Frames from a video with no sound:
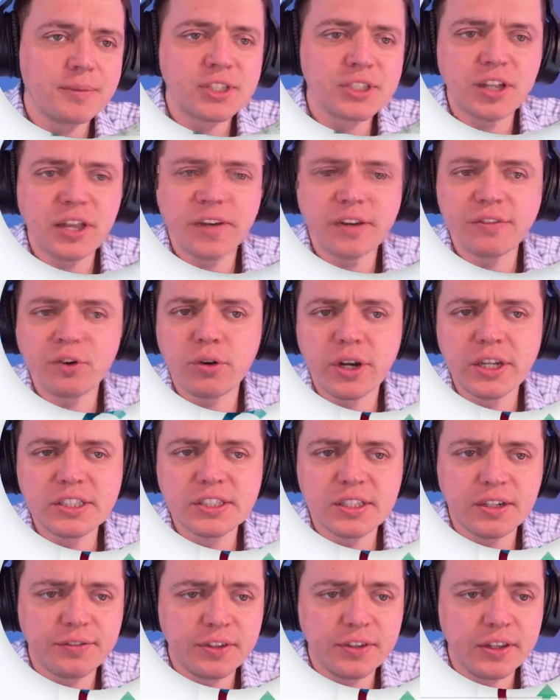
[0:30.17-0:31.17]
There's a lot of great
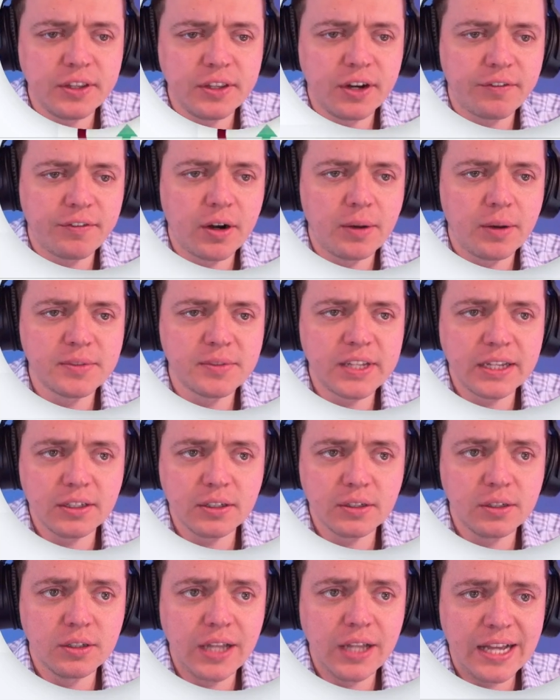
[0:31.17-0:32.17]
stuff in there from
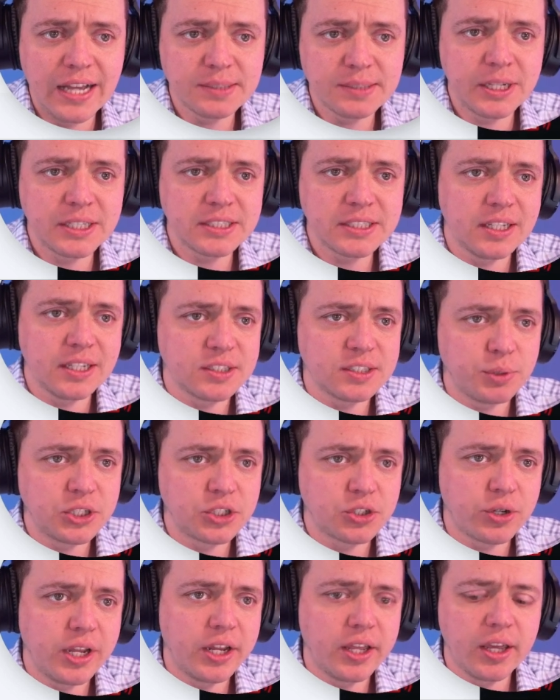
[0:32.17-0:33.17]
technical aspects like swing
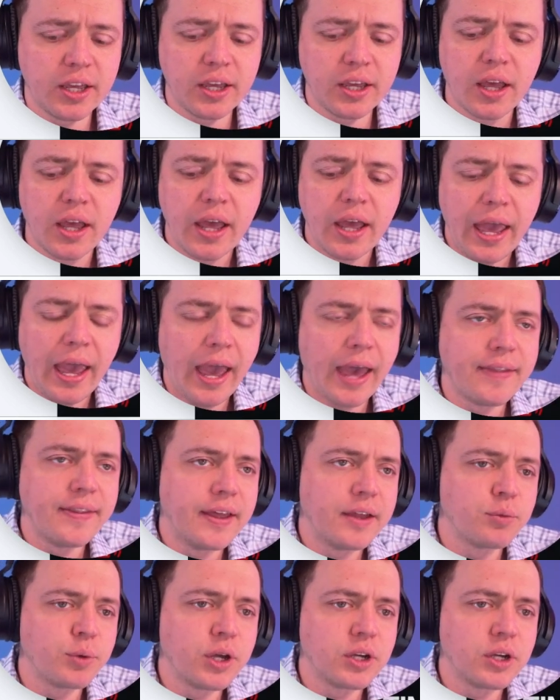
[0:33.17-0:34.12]
trading, and then we